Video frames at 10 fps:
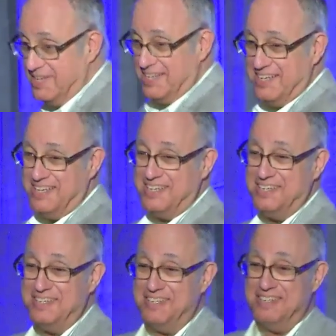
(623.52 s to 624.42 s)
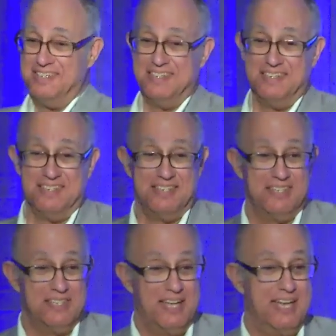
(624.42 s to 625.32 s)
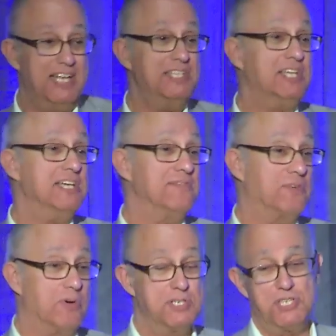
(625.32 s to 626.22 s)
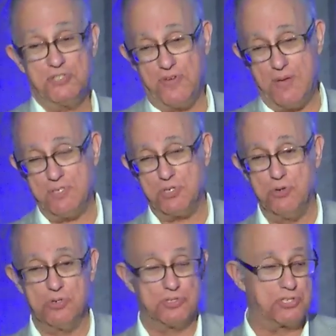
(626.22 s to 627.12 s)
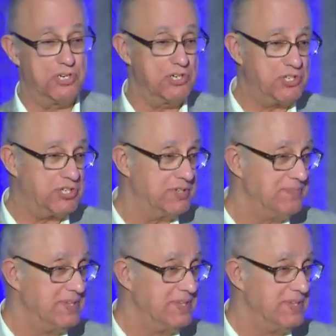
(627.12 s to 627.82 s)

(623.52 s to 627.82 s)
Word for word: and he did, of course, his famous Google search,